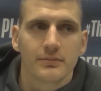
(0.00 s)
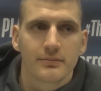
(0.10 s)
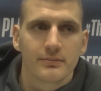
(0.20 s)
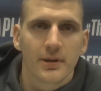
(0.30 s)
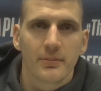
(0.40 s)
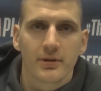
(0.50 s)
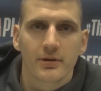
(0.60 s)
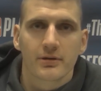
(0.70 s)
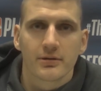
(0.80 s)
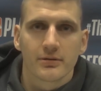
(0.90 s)
maybe
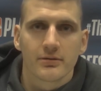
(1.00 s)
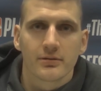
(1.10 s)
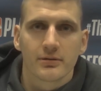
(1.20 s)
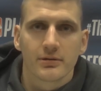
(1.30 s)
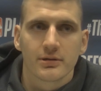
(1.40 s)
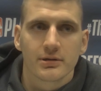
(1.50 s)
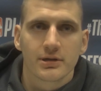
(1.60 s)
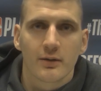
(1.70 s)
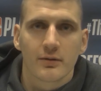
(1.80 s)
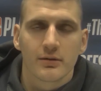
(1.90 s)
learn
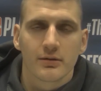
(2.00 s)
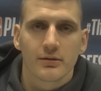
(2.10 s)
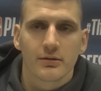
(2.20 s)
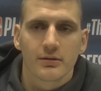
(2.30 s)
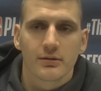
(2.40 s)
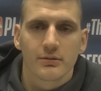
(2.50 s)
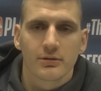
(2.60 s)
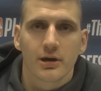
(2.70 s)
the